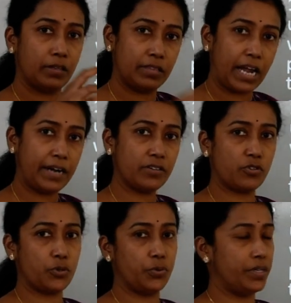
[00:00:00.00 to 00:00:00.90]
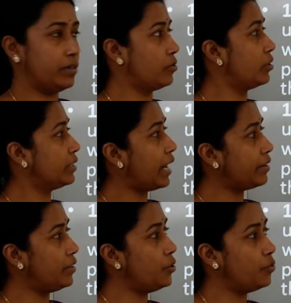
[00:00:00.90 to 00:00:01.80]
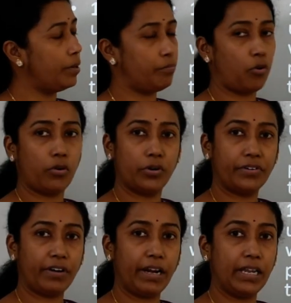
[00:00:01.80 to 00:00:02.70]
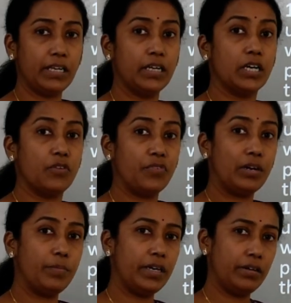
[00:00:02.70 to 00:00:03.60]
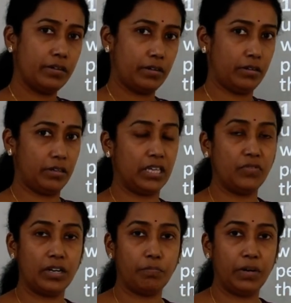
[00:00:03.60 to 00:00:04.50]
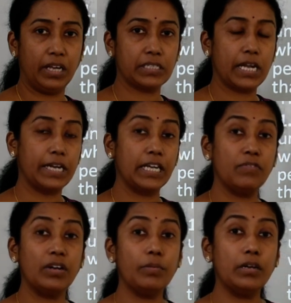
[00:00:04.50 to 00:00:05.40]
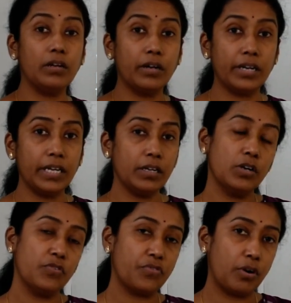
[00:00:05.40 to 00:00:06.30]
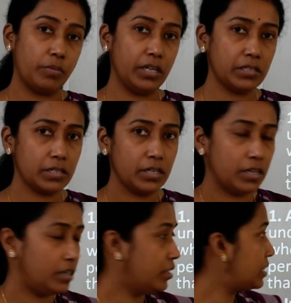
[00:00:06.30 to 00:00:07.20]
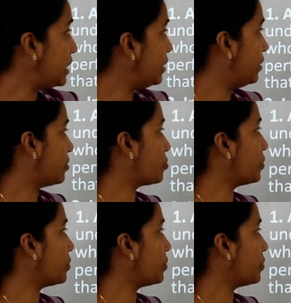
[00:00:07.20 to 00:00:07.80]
that junior or that new employer trainee will be given a place, and he will be learning from his seniors.